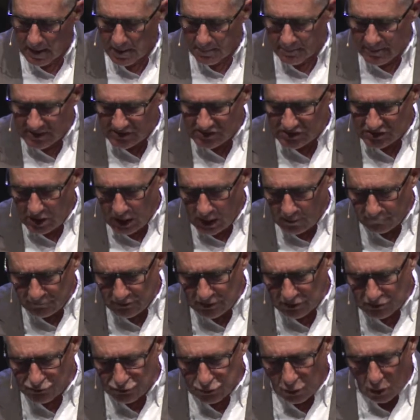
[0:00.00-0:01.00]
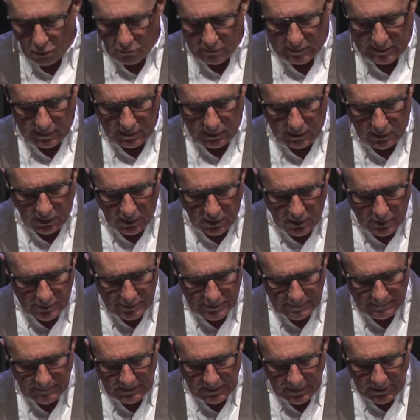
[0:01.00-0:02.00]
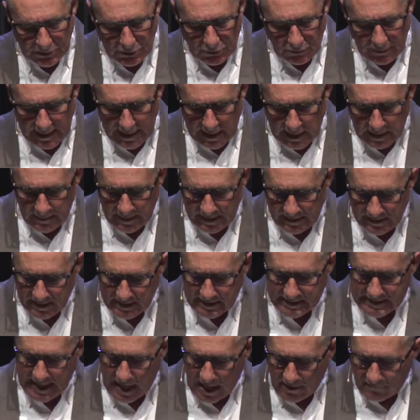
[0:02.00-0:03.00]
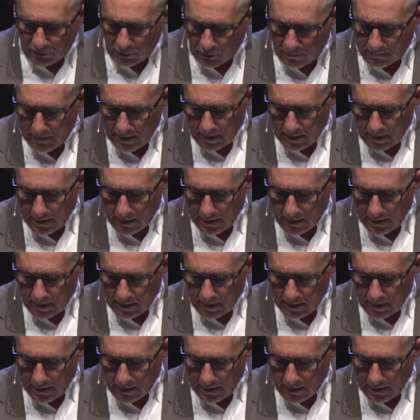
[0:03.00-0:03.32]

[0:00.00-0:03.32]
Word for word: Be self controlled and alert. Your enemy, the devil,